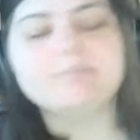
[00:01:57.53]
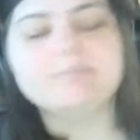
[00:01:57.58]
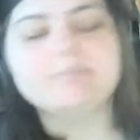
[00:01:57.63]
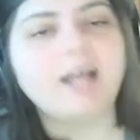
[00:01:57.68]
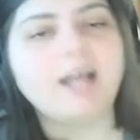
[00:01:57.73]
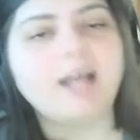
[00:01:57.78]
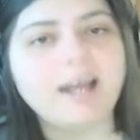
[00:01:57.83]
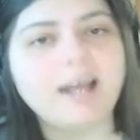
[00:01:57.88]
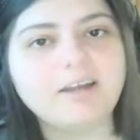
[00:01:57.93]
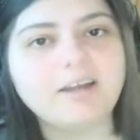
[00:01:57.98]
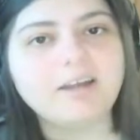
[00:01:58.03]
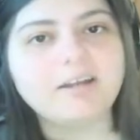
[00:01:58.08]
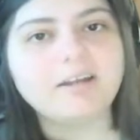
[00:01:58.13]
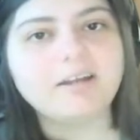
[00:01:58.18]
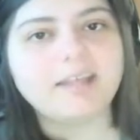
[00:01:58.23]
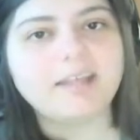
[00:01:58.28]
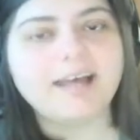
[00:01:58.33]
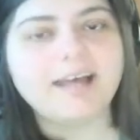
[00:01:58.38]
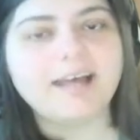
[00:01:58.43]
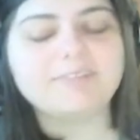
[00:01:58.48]
I already
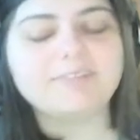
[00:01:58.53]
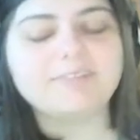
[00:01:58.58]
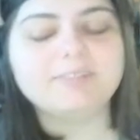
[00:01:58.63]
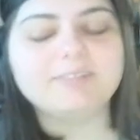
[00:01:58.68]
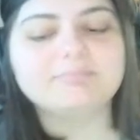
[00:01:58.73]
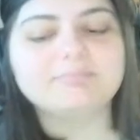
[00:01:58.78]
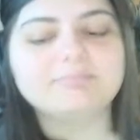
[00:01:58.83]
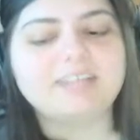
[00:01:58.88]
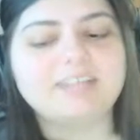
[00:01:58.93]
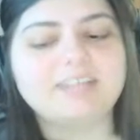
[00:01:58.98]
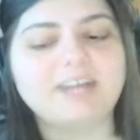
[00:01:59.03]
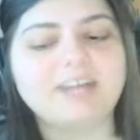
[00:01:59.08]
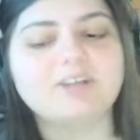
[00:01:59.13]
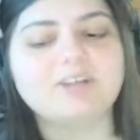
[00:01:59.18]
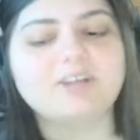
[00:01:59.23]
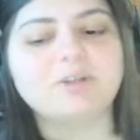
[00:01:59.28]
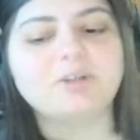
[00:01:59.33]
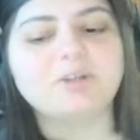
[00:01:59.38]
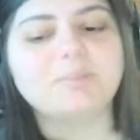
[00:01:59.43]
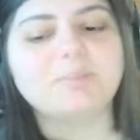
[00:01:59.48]
have it
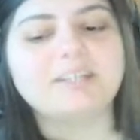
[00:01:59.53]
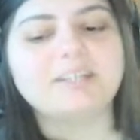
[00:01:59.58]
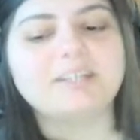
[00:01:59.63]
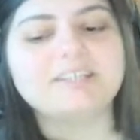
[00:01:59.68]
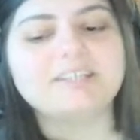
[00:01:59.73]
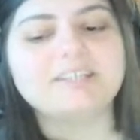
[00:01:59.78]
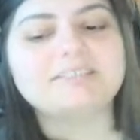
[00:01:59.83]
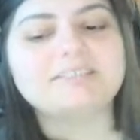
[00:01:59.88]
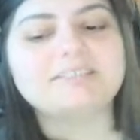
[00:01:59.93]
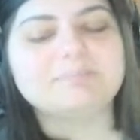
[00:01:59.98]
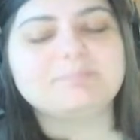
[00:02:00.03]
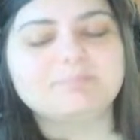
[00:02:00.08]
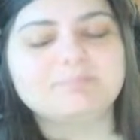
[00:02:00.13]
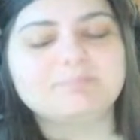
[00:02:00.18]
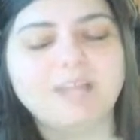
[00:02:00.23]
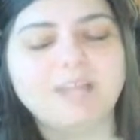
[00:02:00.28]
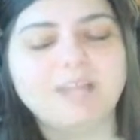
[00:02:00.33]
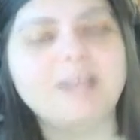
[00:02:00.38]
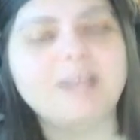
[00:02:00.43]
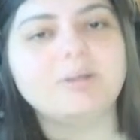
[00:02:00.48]
downloaded because
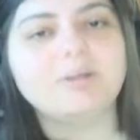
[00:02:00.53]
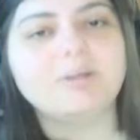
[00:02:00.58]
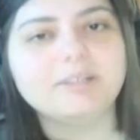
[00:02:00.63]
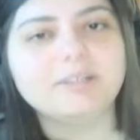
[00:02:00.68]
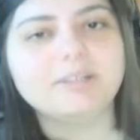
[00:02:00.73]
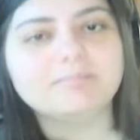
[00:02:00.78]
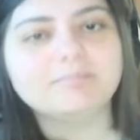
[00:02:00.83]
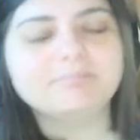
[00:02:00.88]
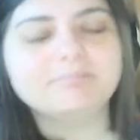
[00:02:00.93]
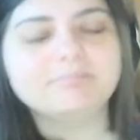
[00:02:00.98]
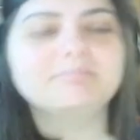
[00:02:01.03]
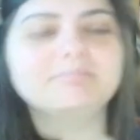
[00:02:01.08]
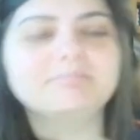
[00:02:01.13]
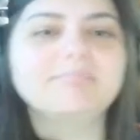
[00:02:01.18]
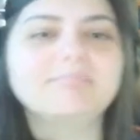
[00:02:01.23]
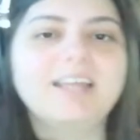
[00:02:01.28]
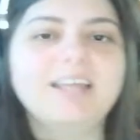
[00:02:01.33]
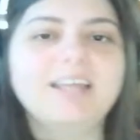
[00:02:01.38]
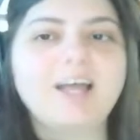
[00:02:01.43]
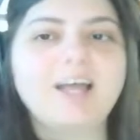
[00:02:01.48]
I own it.
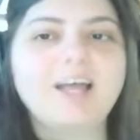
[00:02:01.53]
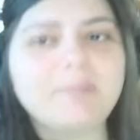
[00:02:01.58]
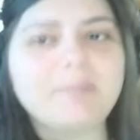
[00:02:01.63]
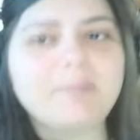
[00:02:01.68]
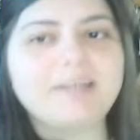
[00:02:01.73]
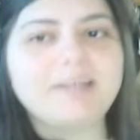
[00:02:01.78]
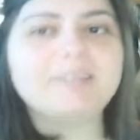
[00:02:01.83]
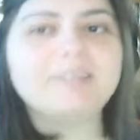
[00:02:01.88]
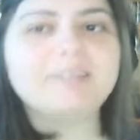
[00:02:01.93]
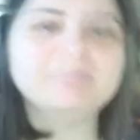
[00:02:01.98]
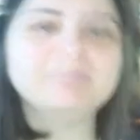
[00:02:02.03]
I made it.